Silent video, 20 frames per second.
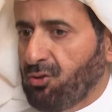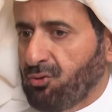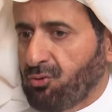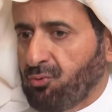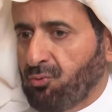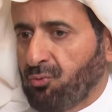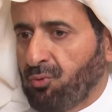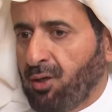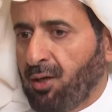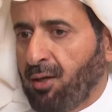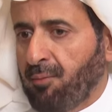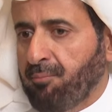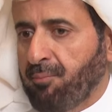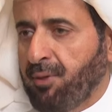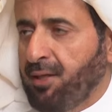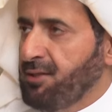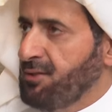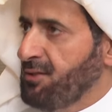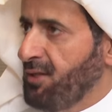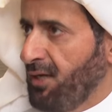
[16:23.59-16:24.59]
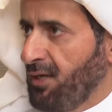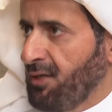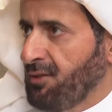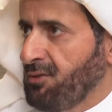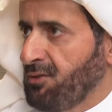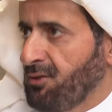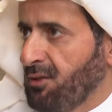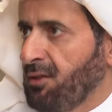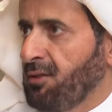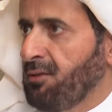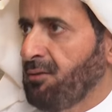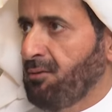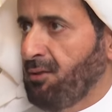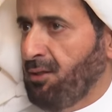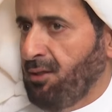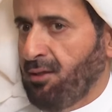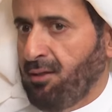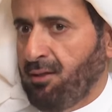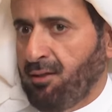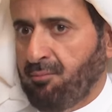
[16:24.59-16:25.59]
to manage the Hajj in
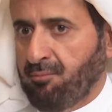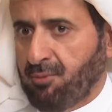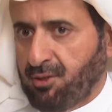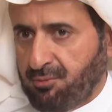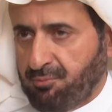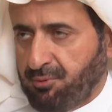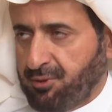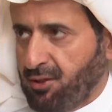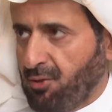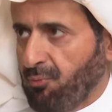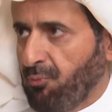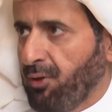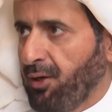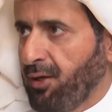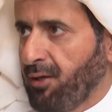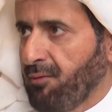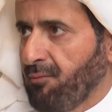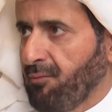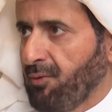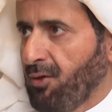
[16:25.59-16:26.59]
a much better way.